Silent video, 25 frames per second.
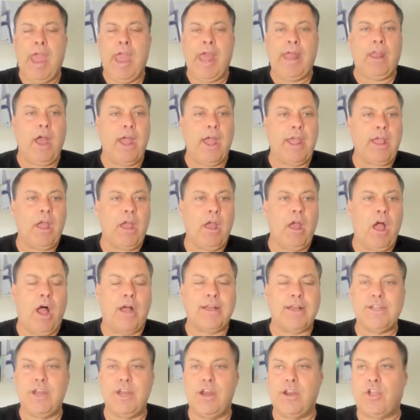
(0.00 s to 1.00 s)
And like,
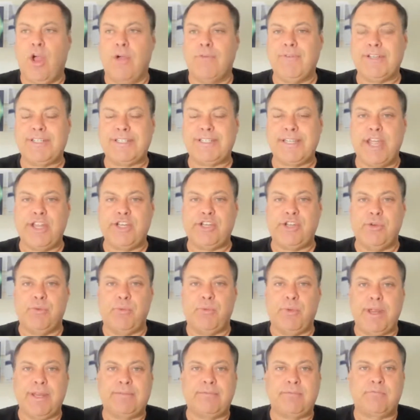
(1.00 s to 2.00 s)
I was on a
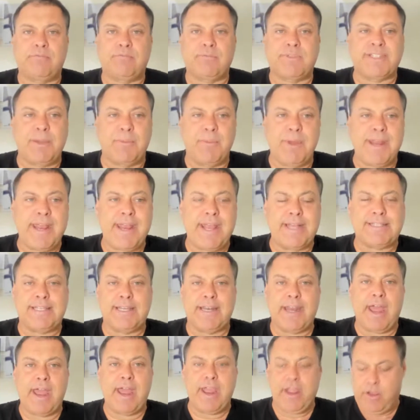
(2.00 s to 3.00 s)
conversation with someone
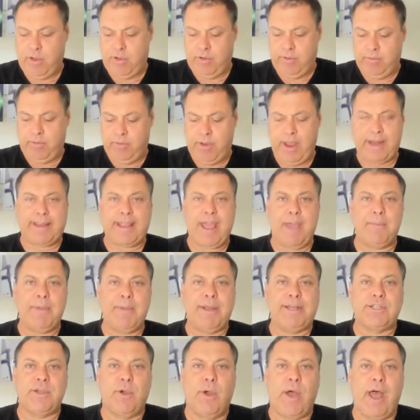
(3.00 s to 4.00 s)
yesterday who had come
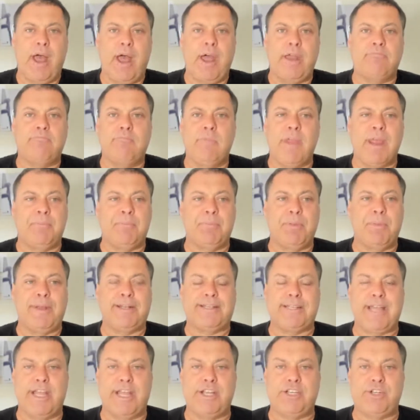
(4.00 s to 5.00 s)
into our
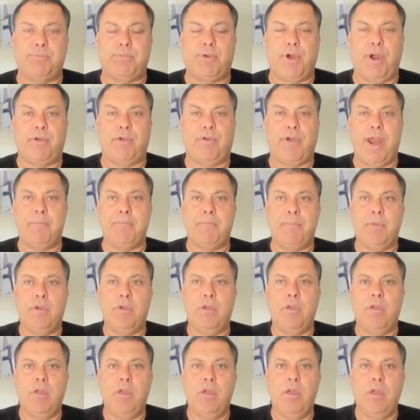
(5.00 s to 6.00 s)
implementation program.
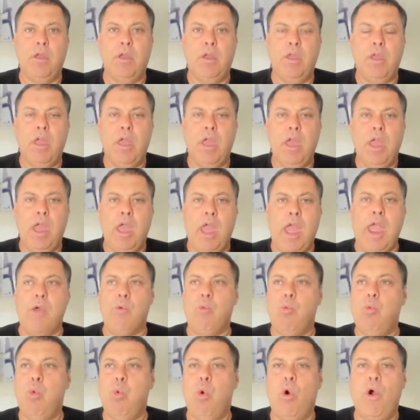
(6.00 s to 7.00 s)

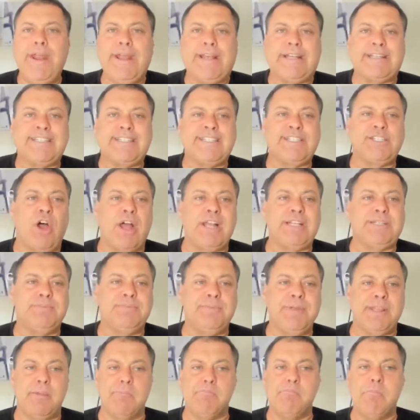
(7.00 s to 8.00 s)
And what excites
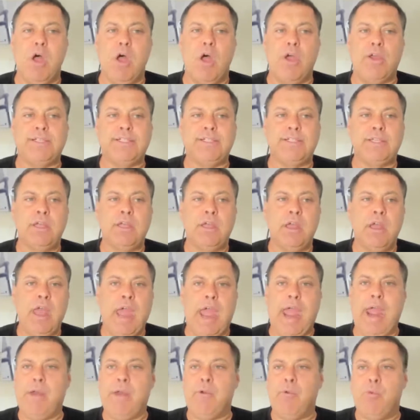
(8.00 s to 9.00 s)
me the most
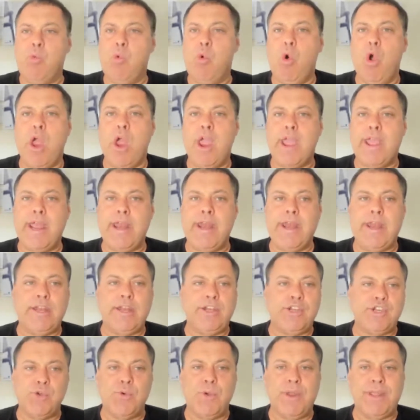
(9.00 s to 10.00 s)
and working
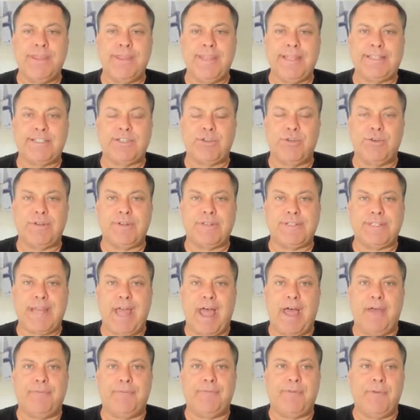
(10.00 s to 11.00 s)
and doing this sort of
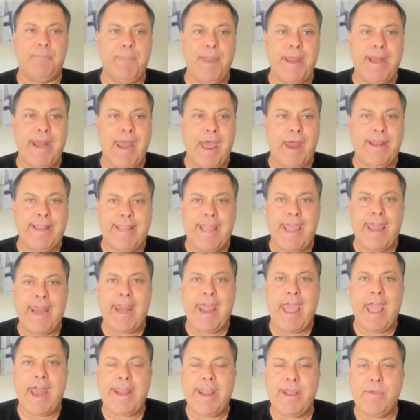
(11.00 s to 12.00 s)
stuff and being able to get
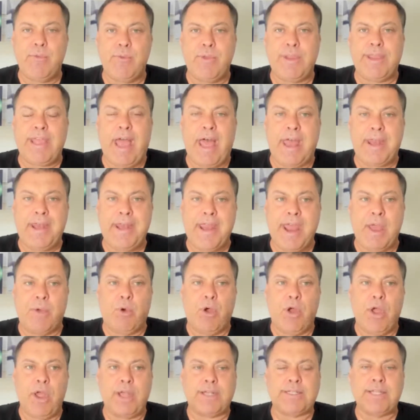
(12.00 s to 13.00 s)
out here with our
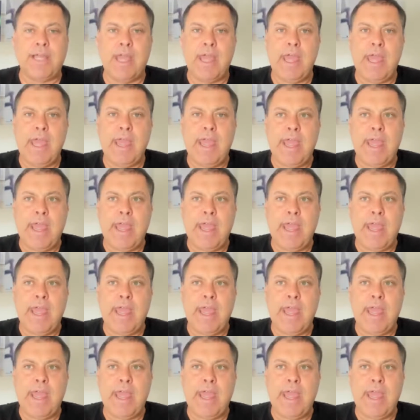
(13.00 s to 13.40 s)
networks